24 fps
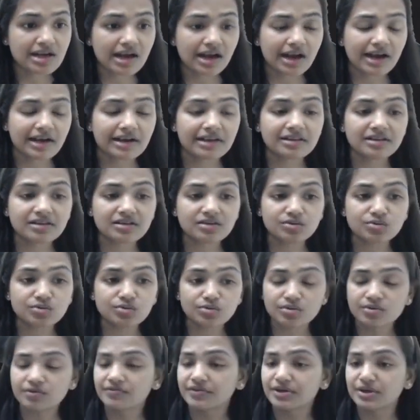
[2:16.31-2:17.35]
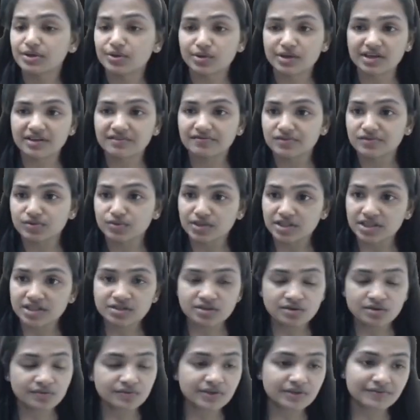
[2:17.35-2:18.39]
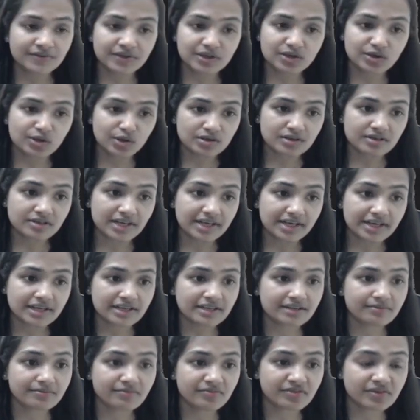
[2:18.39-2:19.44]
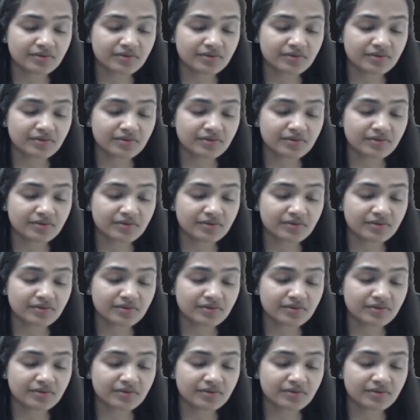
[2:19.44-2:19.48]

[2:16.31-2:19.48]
and in the 2 we don't have 2d, so we will not be writing